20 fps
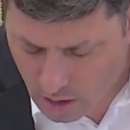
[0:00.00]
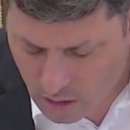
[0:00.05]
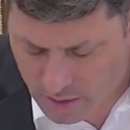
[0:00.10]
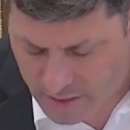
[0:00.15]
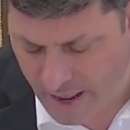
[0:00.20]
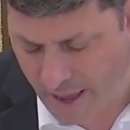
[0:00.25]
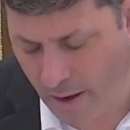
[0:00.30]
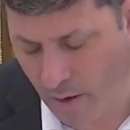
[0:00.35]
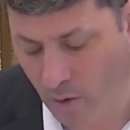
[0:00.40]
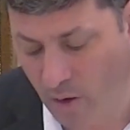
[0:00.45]

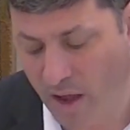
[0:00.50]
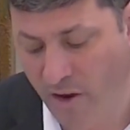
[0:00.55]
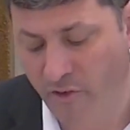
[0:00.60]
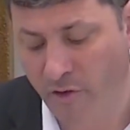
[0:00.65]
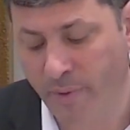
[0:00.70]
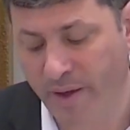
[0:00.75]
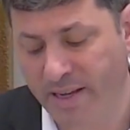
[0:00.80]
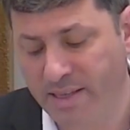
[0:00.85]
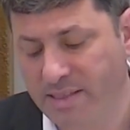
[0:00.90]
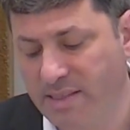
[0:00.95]
Now,
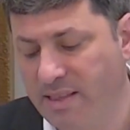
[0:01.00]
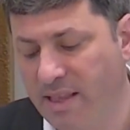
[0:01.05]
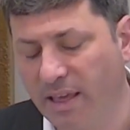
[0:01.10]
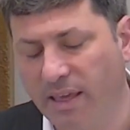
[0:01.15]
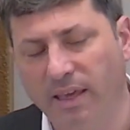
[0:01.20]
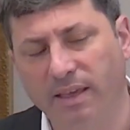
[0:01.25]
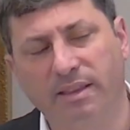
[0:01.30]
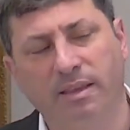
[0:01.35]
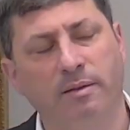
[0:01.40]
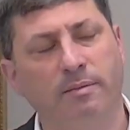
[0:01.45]
everybody's
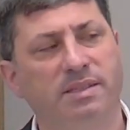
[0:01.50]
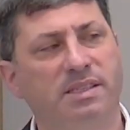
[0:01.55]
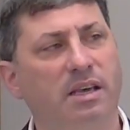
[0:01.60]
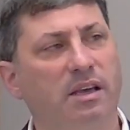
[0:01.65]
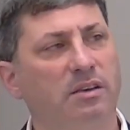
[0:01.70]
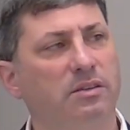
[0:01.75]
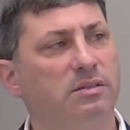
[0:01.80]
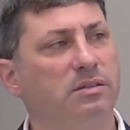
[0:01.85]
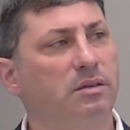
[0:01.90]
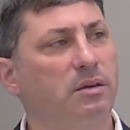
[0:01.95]
thinking to
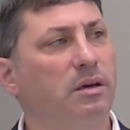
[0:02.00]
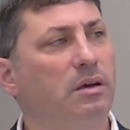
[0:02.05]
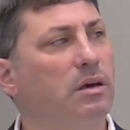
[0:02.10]
themselves,